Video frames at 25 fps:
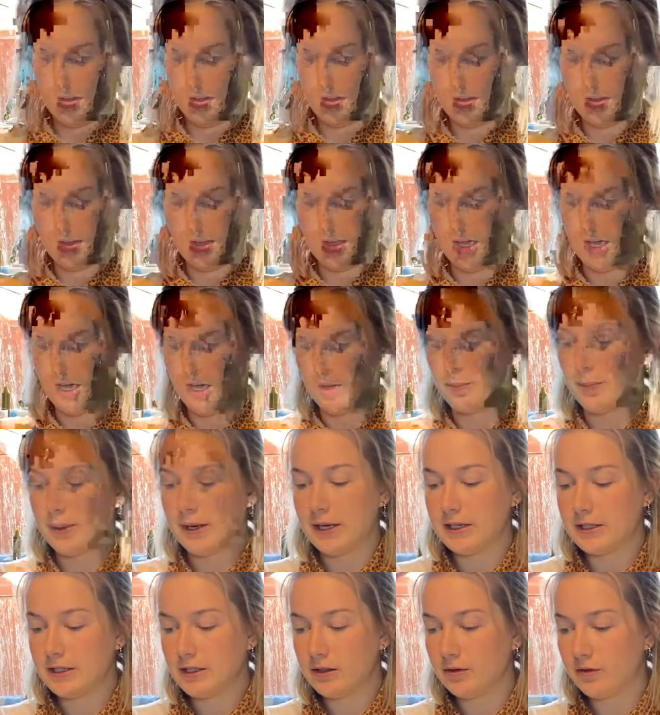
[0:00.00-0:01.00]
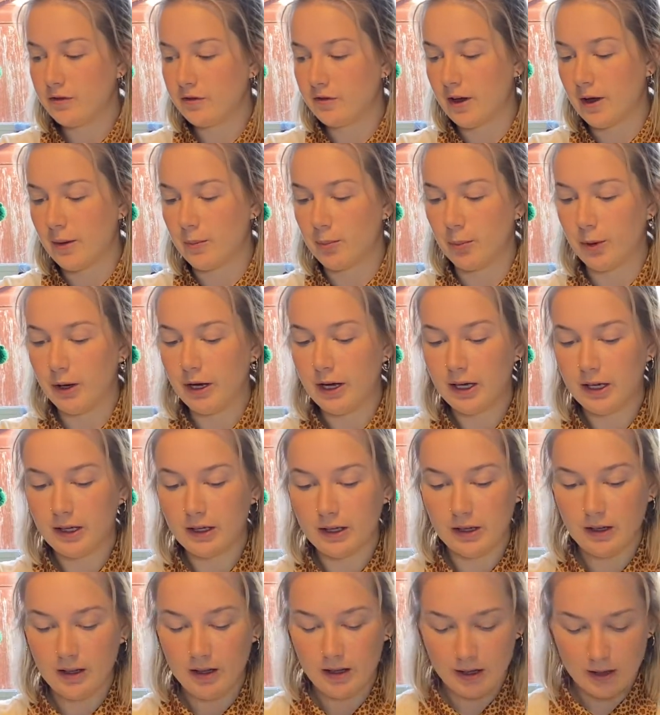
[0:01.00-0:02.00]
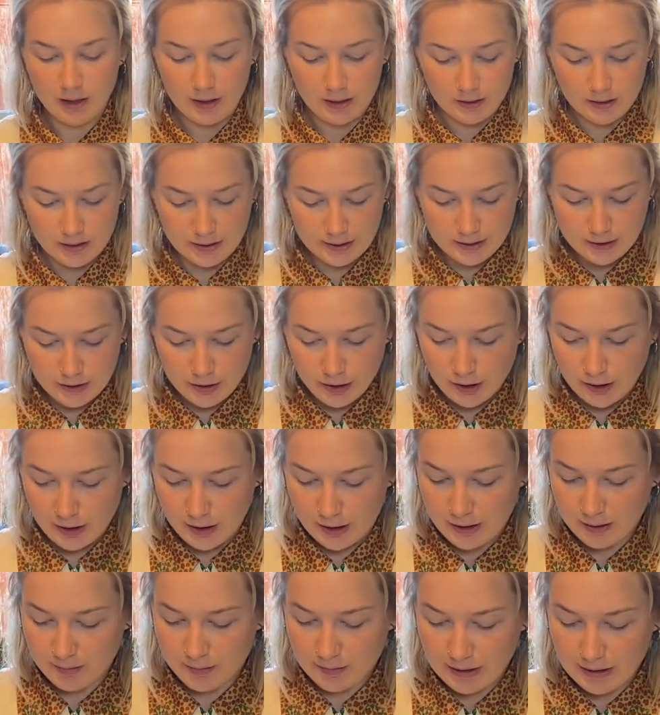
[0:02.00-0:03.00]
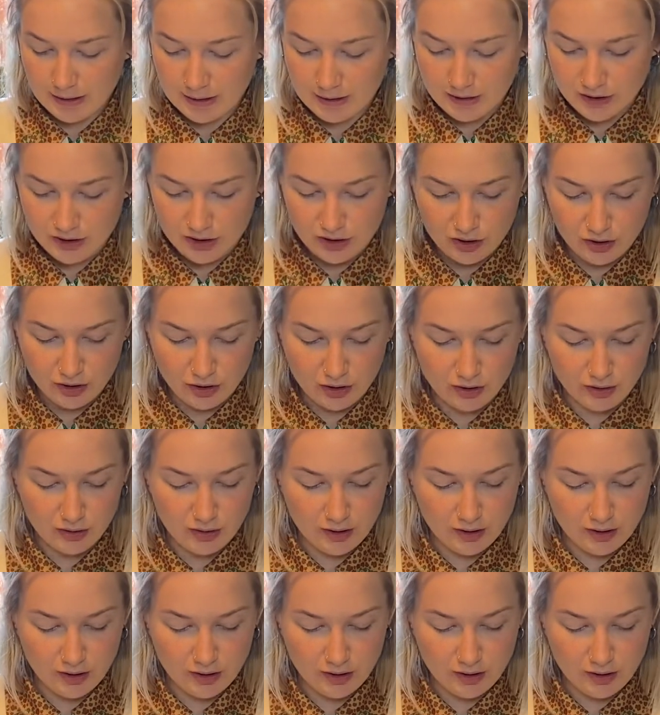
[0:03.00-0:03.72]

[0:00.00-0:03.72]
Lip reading: our piece of fabric, this time into...